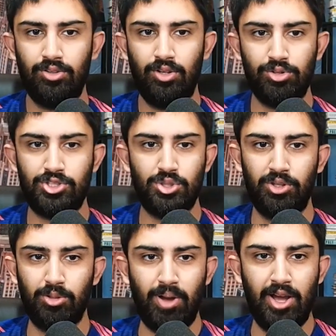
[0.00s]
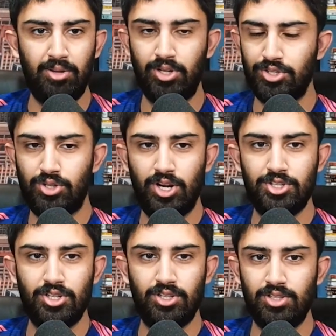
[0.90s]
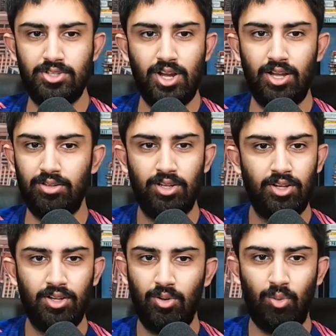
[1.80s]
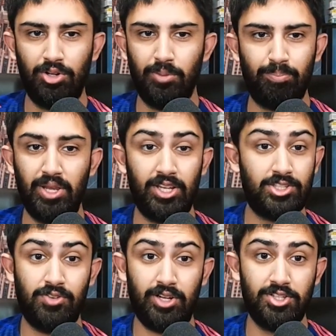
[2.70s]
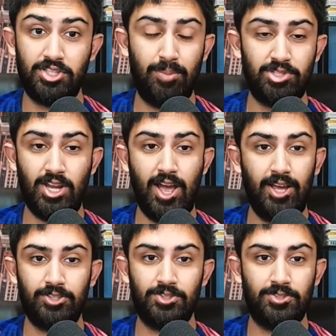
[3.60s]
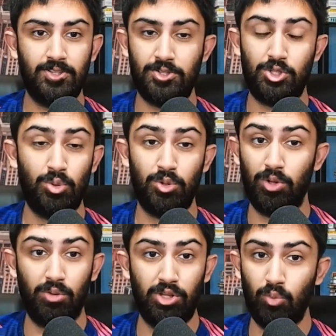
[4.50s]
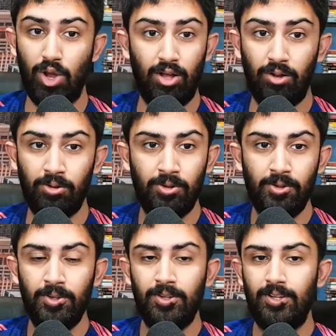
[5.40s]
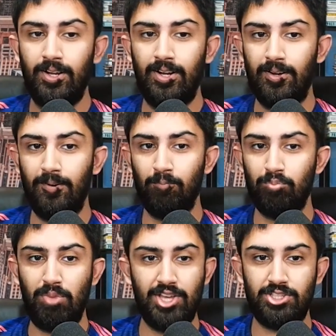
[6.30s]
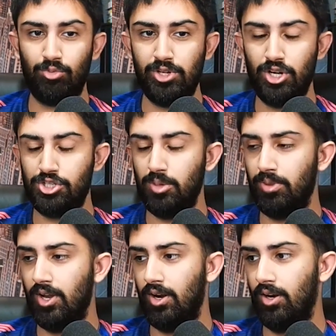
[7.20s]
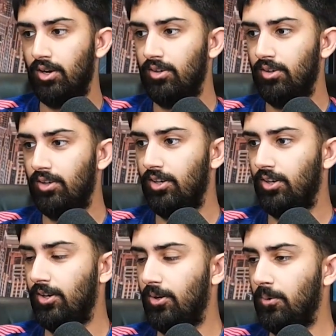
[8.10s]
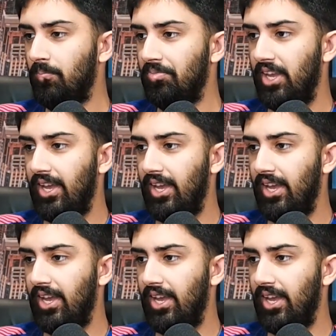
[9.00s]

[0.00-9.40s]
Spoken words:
suing the Biden administration. He's got one of the biggest fucking Substacks that's doing really, really well. Massive readership there. With all